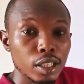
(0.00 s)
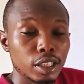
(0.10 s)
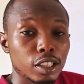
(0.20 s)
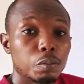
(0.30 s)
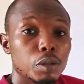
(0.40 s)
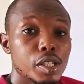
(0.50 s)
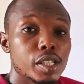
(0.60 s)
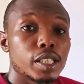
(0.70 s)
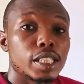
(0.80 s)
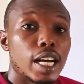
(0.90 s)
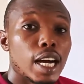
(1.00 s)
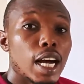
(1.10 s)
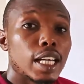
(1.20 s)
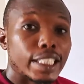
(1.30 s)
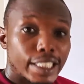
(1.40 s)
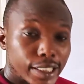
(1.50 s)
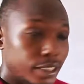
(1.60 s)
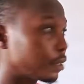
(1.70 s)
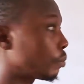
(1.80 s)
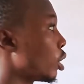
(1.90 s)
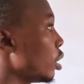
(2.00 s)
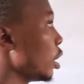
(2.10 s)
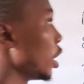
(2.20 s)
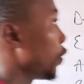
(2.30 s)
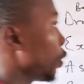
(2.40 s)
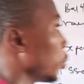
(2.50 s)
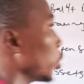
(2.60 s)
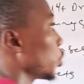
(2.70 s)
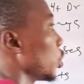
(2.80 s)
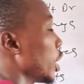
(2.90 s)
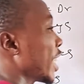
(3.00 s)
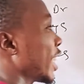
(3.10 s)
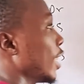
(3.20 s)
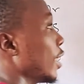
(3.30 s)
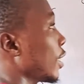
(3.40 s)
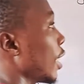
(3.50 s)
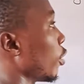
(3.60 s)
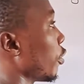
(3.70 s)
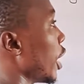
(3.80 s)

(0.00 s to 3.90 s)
it means they are increasing. If you post to the credit side of